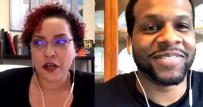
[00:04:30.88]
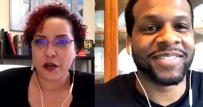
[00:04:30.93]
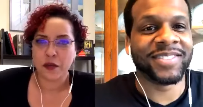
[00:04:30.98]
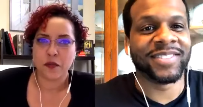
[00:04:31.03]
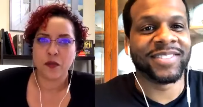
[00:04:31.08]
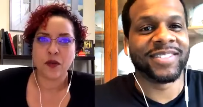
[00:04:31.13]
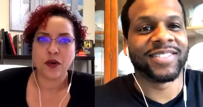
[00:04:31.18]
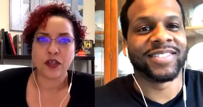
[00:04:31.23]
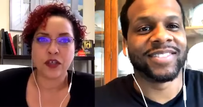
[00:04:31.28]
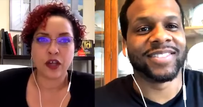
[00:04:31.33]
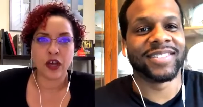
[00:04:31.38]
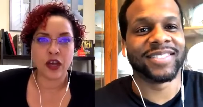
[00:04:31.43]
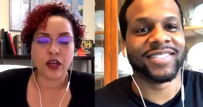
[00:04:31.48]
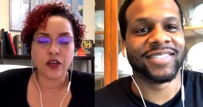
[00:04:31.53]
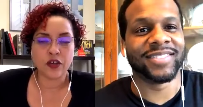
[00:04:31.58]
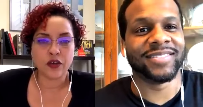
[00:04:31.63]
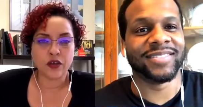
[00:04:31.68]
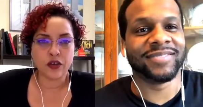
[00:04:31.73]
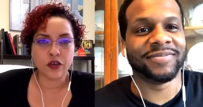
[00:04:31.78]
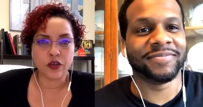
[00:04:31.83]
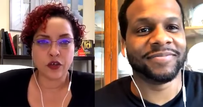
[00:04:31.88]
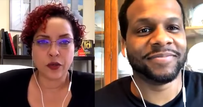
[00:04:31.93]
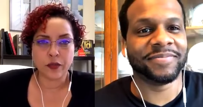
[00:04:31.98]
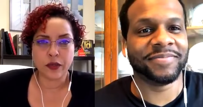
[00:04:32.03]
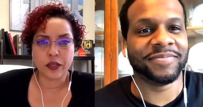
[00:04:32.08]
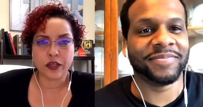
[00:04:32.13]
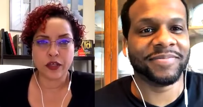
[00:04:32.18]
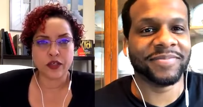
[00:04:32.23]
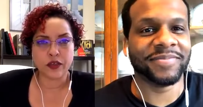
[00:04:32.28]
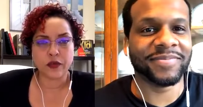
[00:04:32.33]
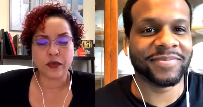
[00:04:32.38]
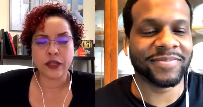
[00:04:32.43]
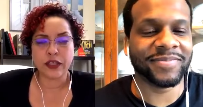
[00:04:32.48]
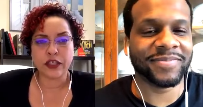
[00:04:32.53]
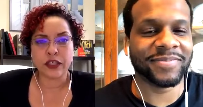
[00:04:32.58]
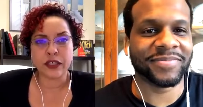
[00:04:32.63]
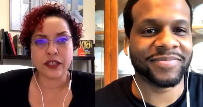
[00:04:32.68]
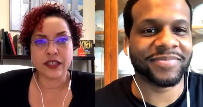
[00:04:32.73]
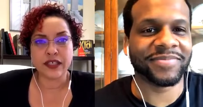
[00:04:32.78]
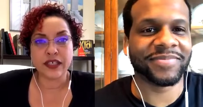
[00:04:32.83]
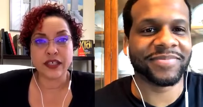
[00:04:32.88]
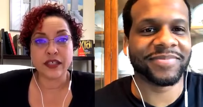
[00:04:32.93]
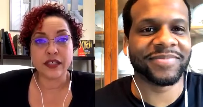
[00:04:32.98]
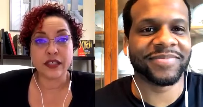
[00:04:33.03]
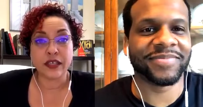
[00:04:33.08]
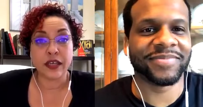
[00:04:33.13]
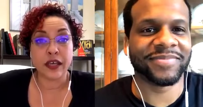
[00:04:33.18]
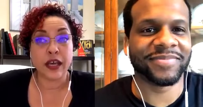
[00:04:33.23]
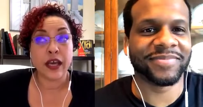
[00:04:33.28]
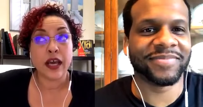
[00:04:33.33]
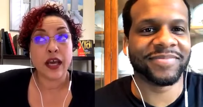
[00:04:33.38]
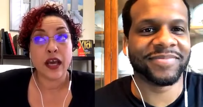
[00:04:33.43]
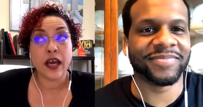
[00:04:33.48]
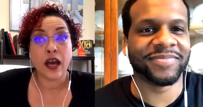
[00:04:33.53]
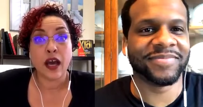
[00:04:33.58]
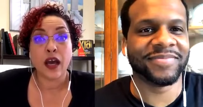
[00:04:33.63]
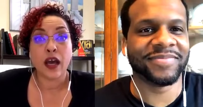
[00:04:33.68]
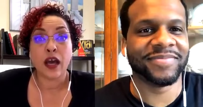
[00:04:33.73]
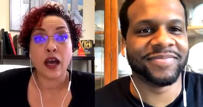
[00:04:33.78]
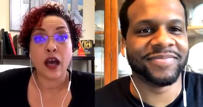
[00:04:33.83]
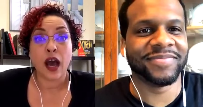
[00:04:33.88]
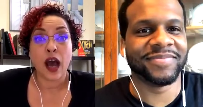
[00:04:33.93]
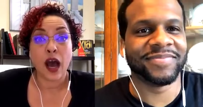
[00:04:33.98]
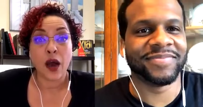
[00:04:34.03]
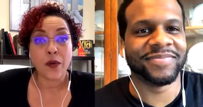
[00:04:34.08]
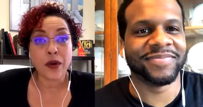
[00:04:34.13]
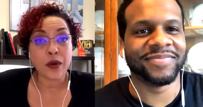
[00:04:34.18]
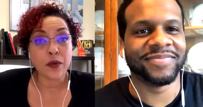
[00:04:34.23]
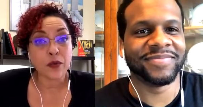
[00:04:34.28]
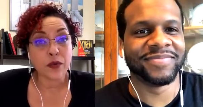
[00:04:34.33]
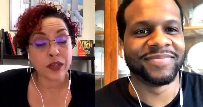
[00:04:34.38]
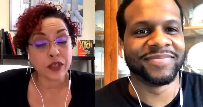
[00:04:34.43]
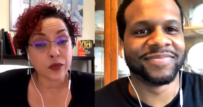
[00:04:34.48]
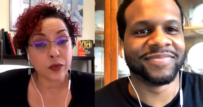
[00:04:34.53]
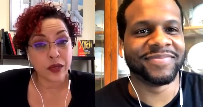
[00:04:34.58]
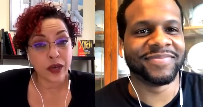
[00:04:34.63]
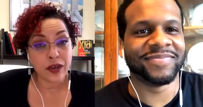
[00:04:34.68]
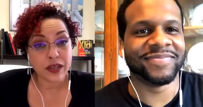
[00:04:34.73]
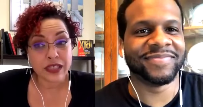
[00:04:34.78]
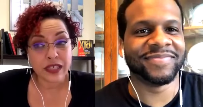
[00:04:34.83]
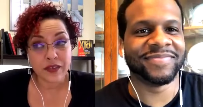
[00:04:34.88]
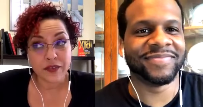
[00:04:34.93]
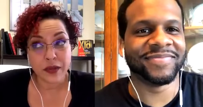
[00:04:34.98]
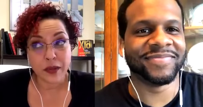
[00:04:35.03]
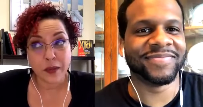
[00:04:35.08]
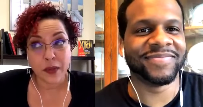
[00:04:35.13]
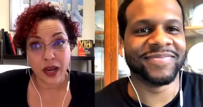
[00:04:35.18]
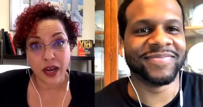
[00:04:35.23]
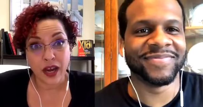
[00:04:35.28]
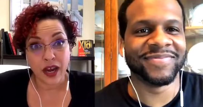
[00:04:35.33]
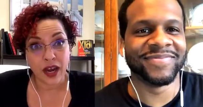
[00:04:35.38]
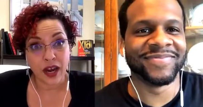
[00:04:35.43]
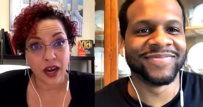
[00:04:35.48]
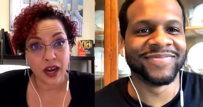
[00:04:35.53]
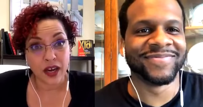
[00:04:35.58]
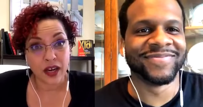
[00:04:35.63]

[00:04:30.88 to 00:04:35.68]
Speaker 1: "Well, Dawnna, you could do it because you're rich and it's easy." I was rich when I was living in my car.